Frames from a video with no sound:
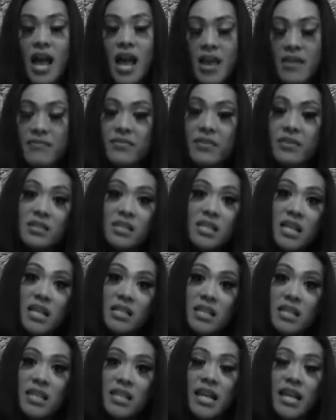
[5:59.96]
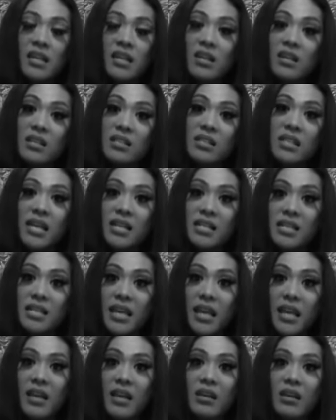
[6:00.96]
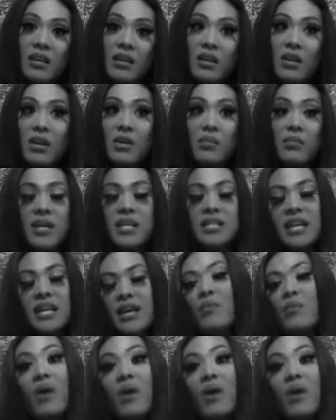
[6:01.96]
I feel sexy and I look sexy because I